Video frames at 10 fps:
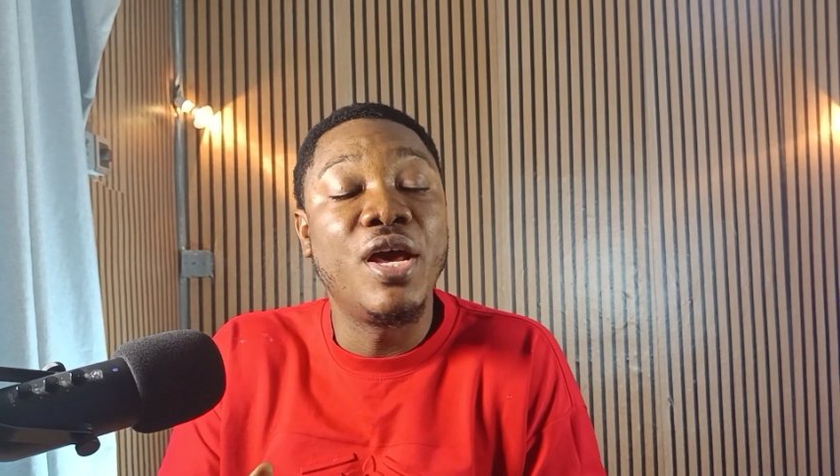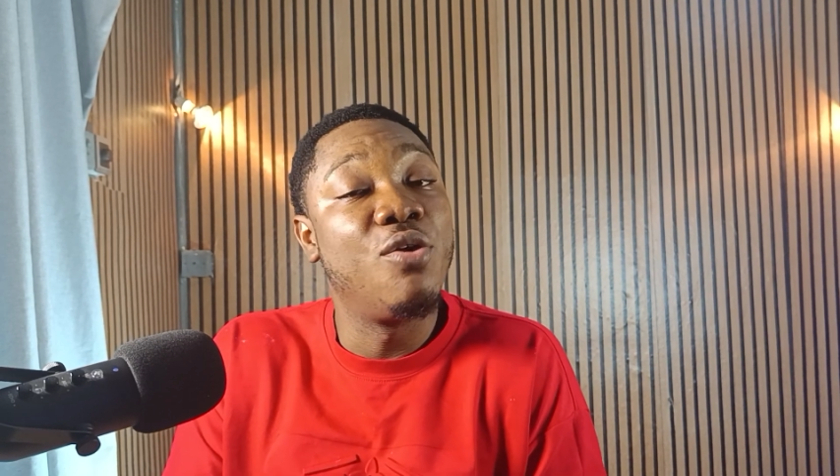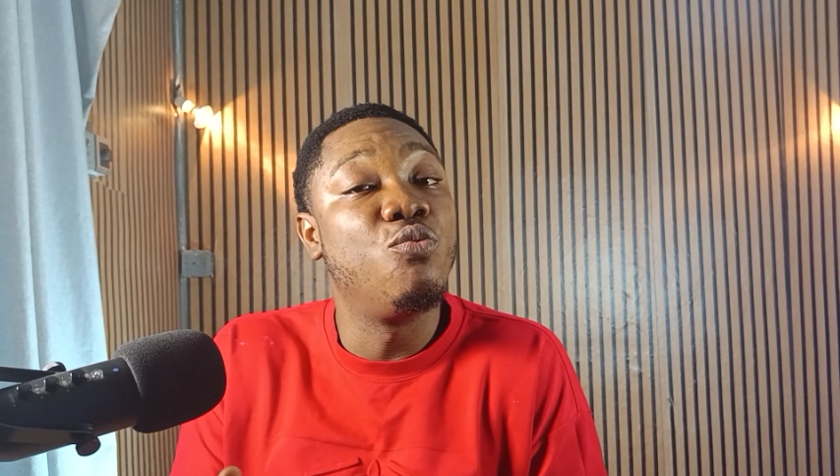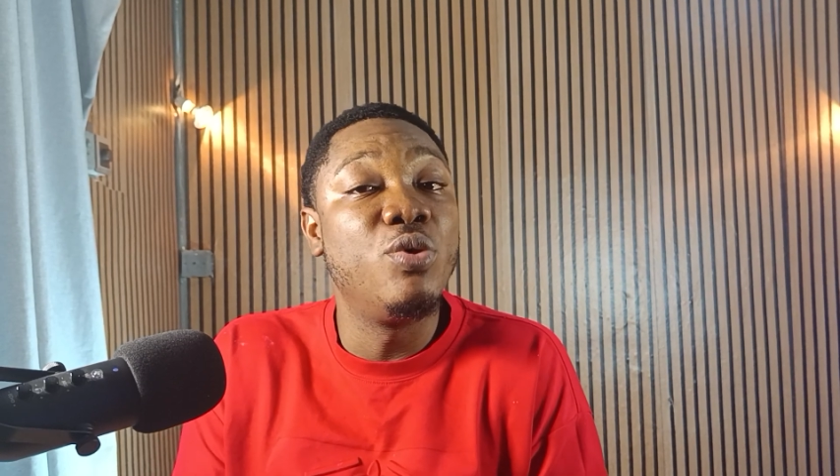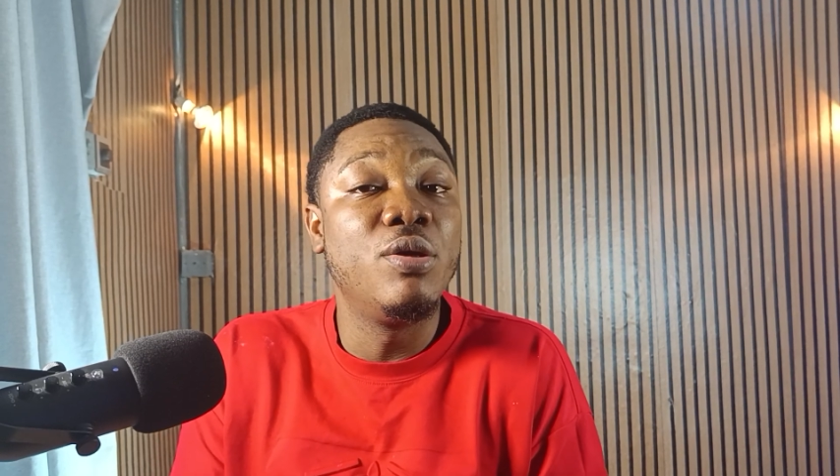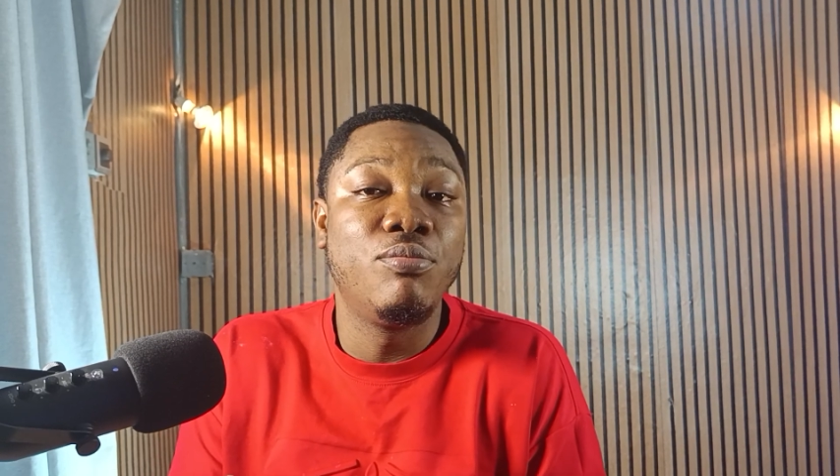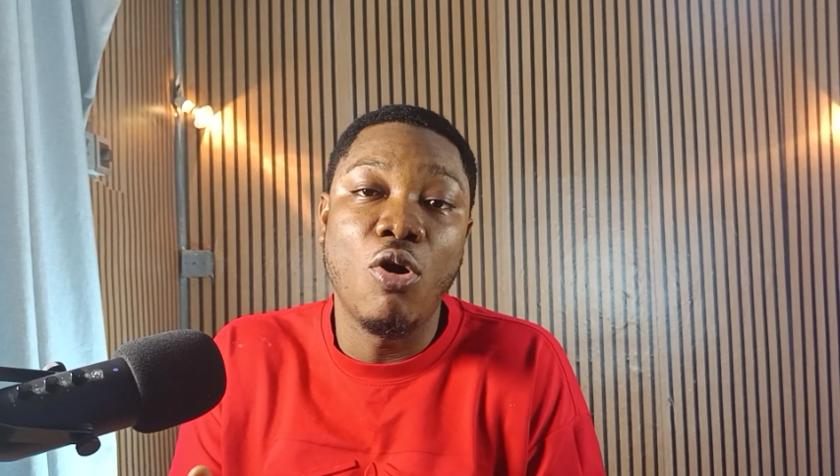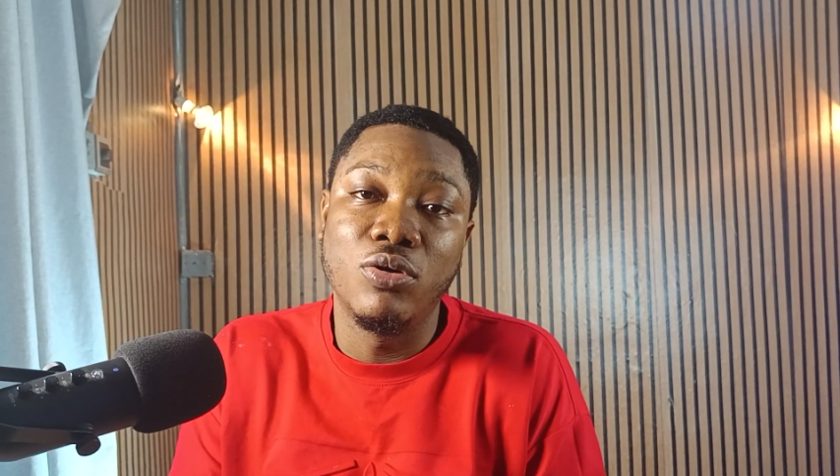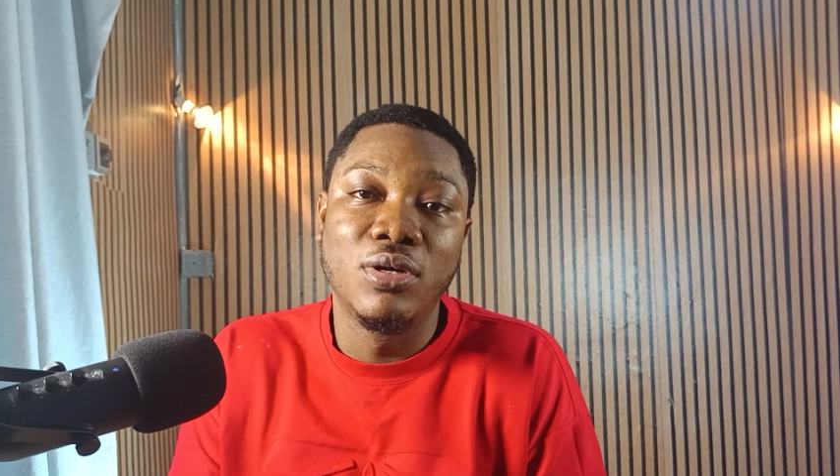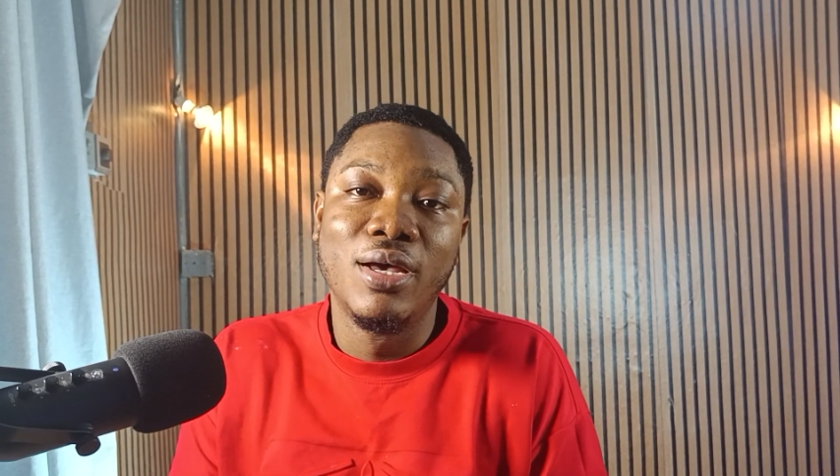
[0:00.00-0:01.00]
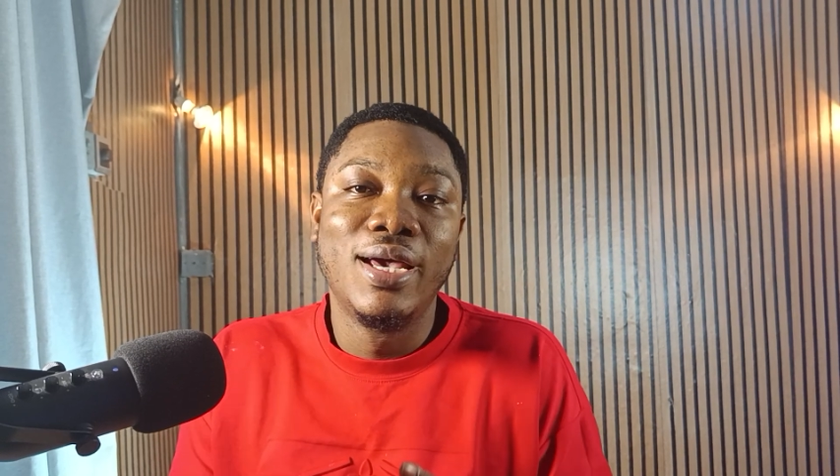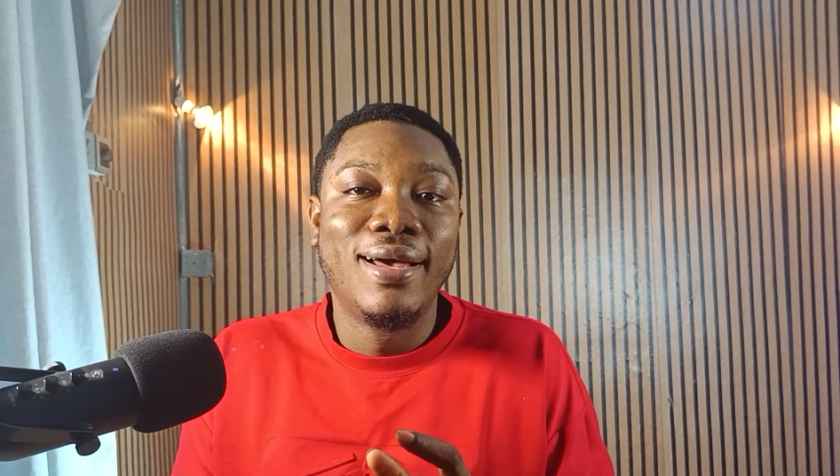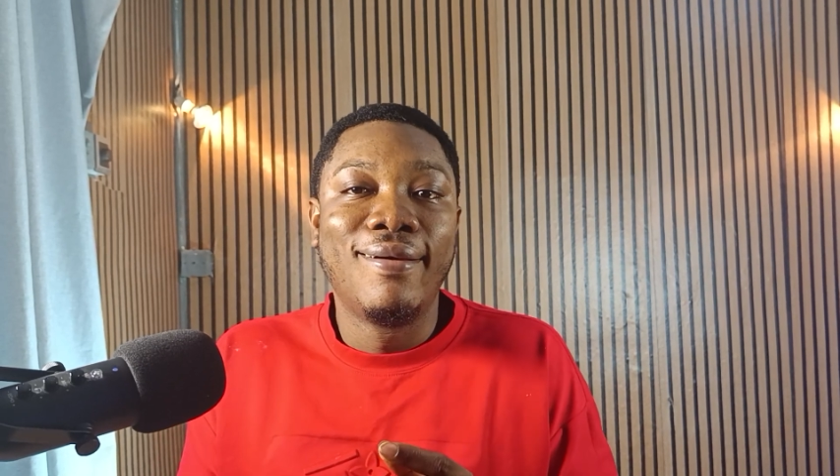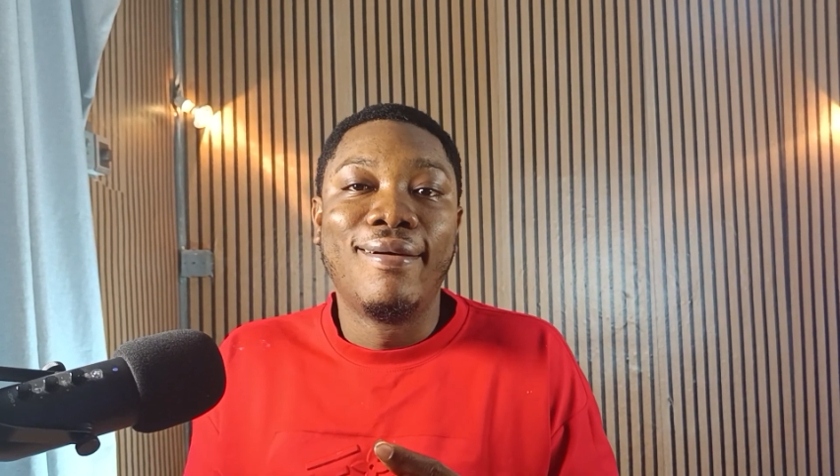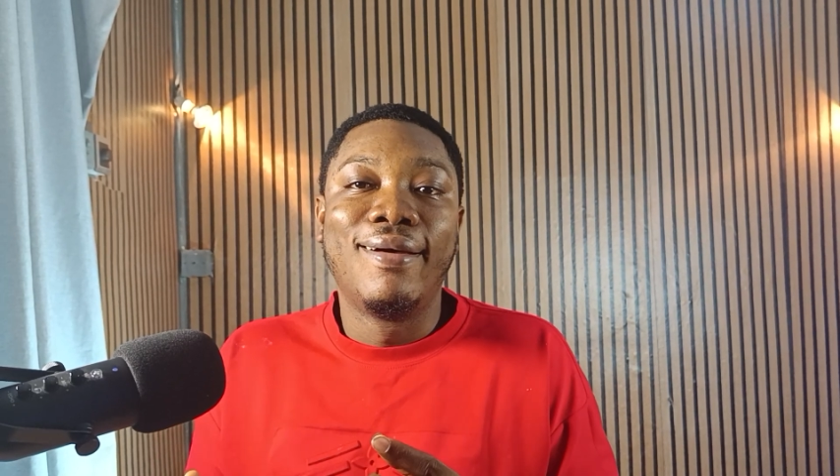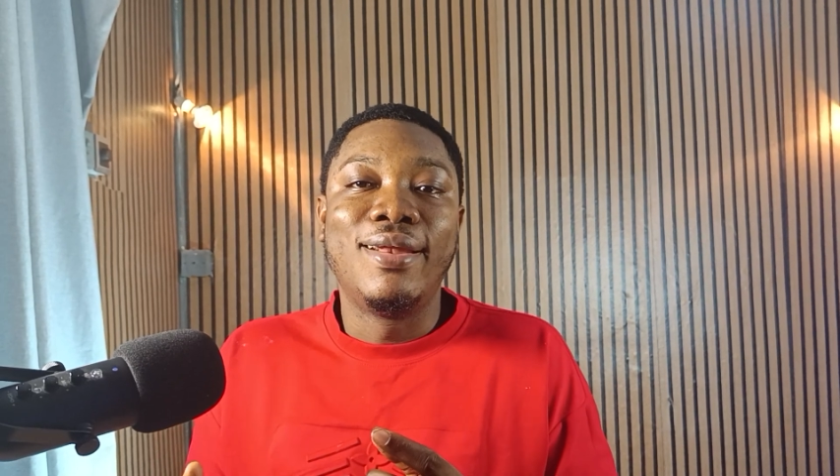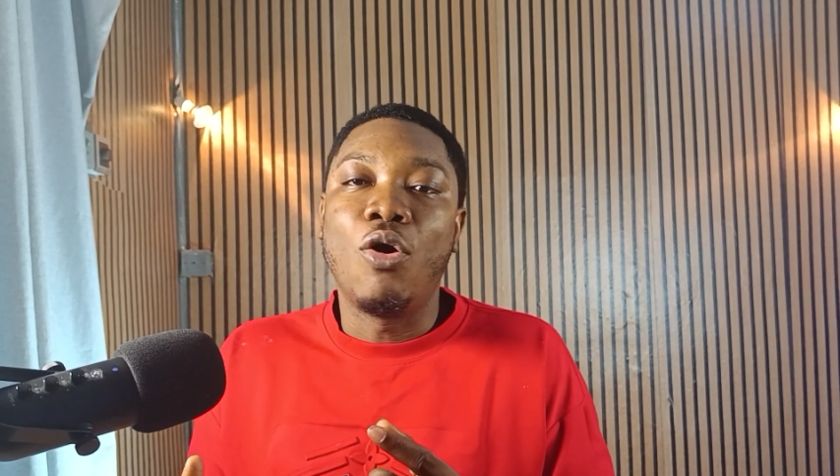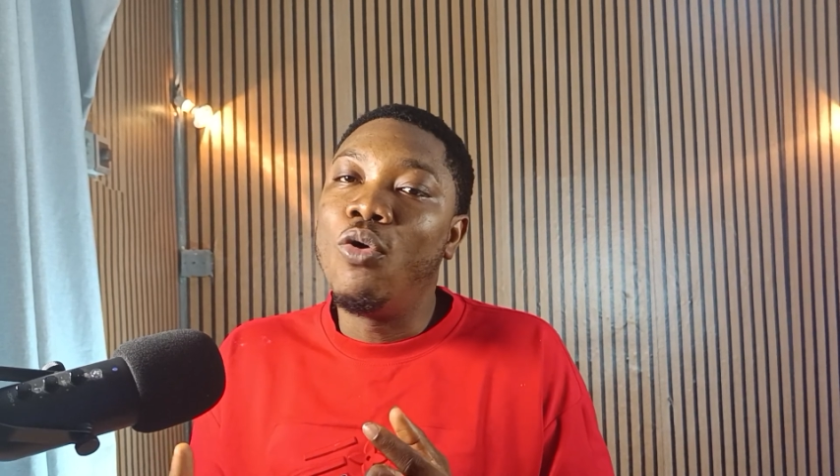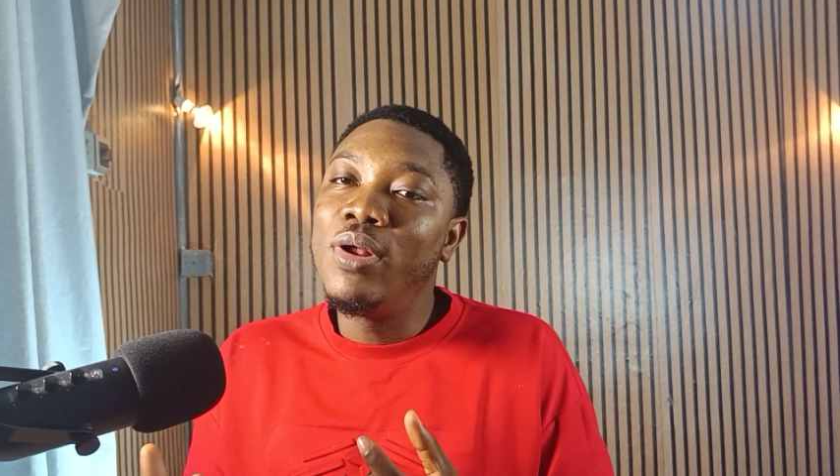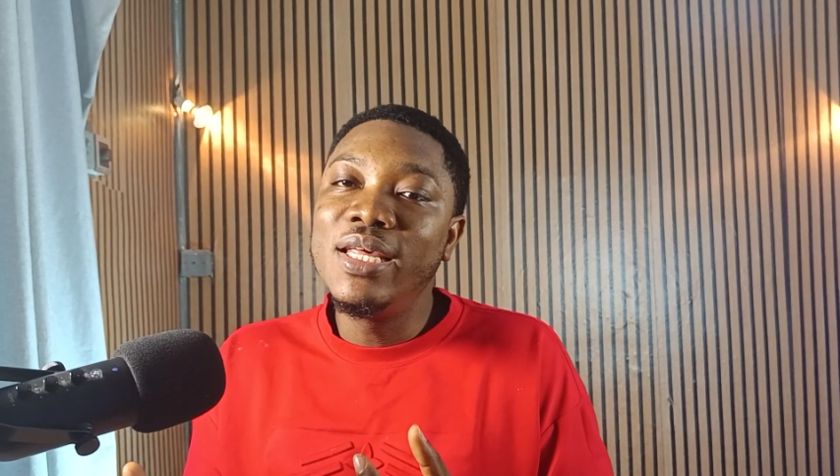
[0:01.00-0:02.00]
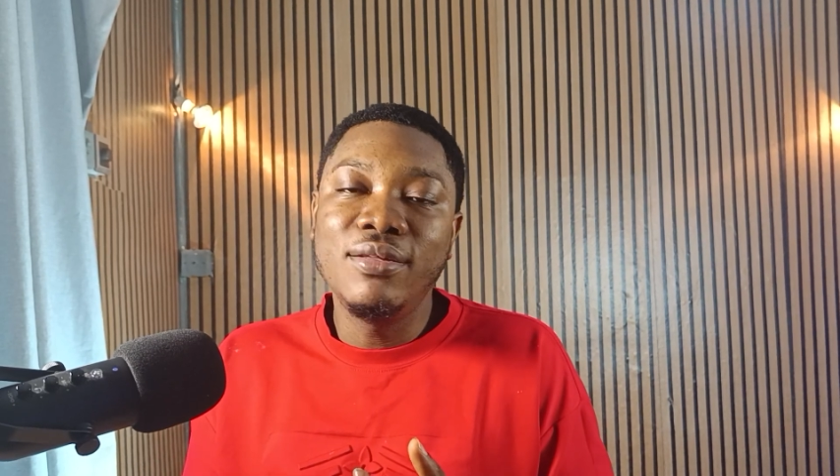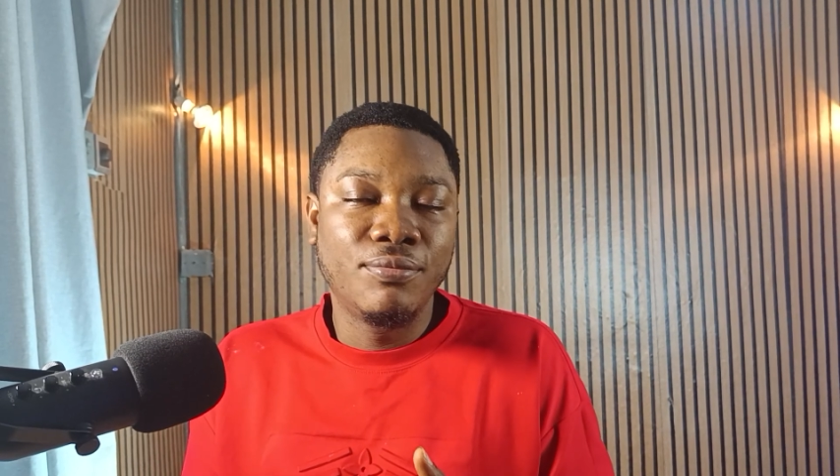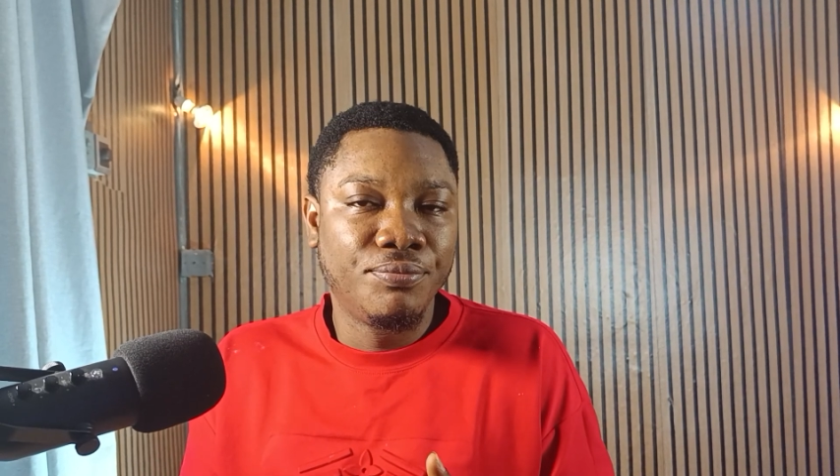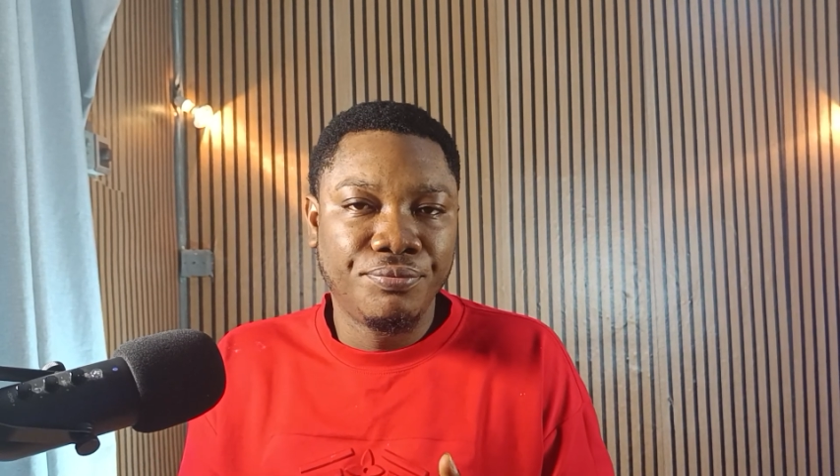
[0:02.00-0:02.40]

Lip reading: and win ball. The only